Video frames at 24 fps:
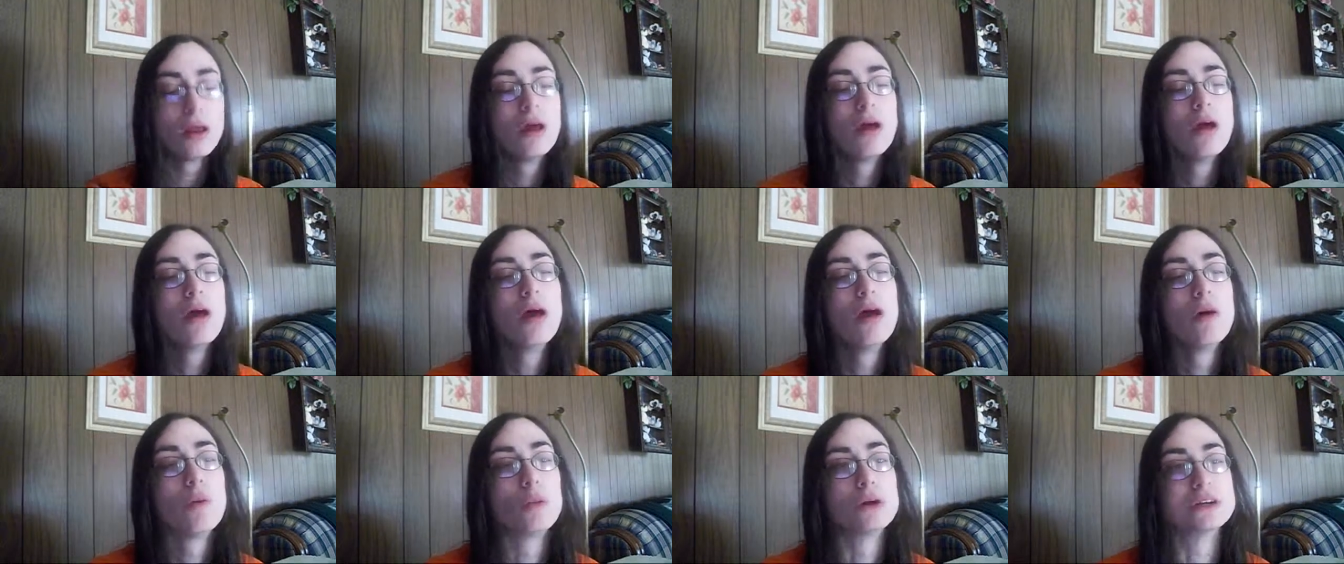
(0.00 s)

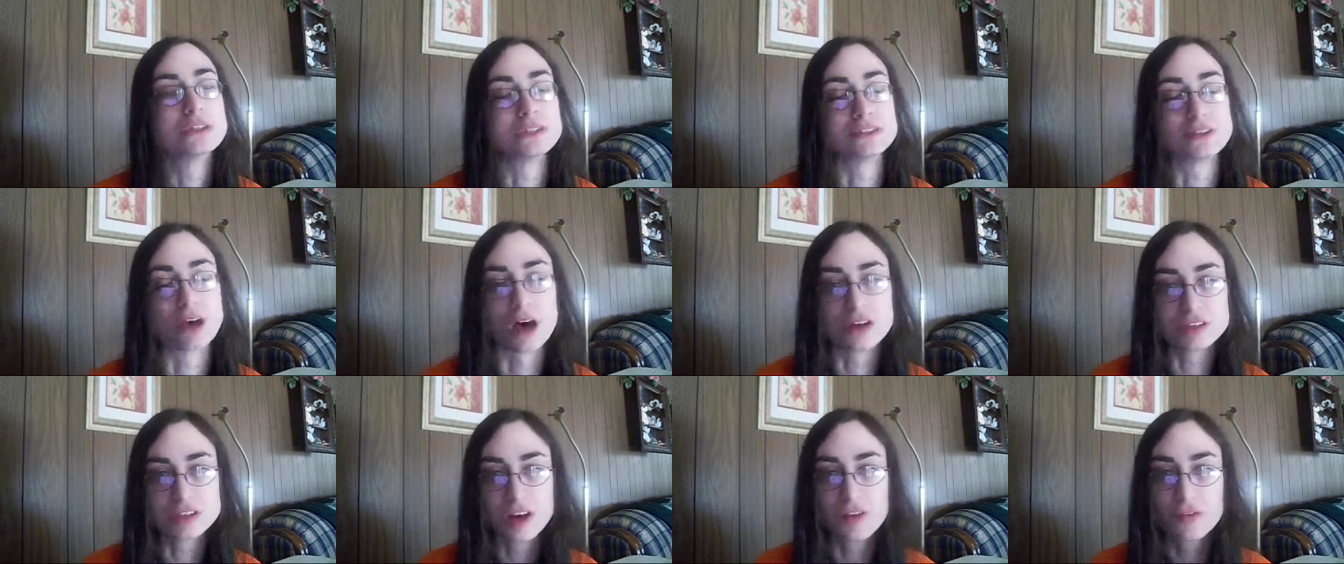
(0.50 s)
which is also
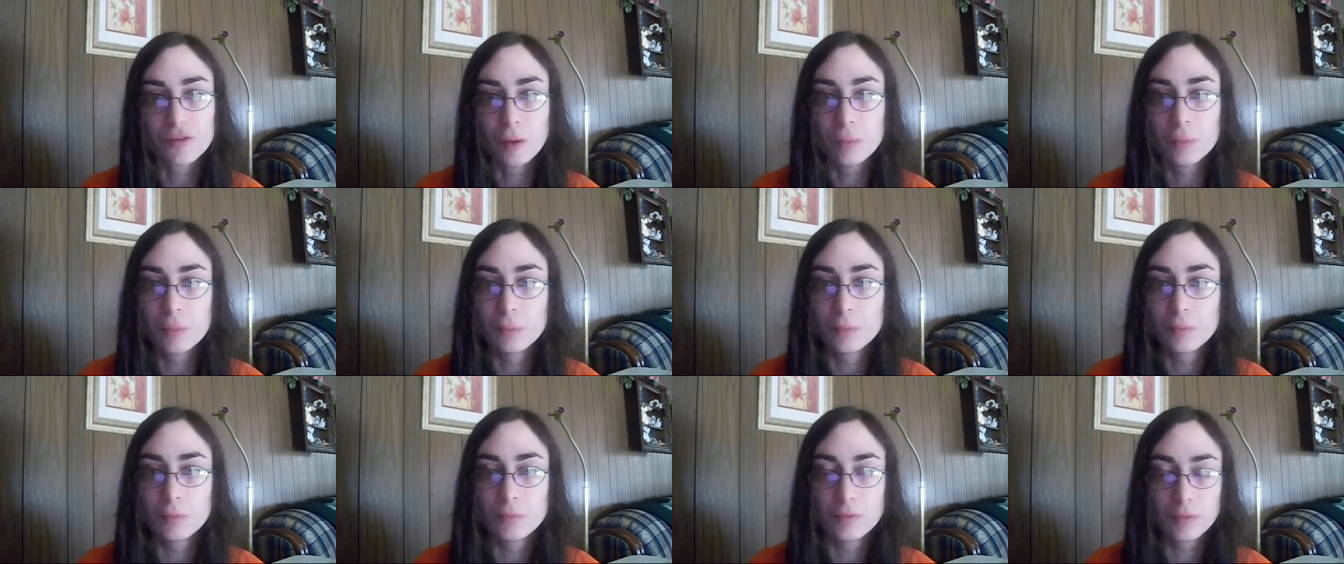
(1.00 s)
from
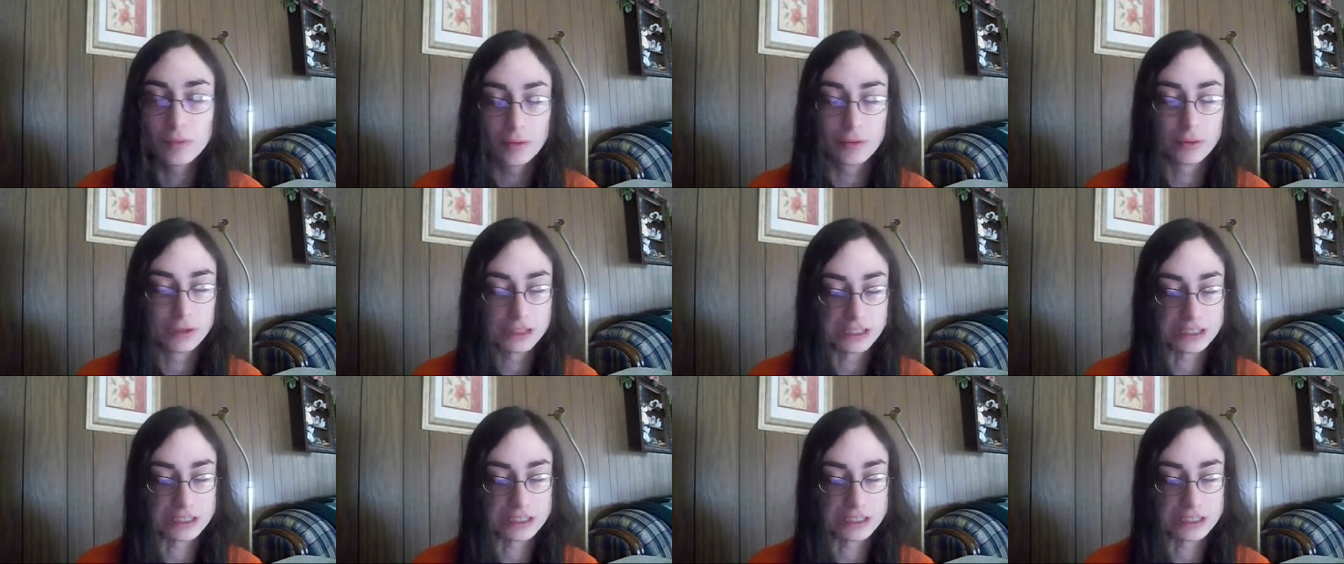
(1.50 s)
Wicked.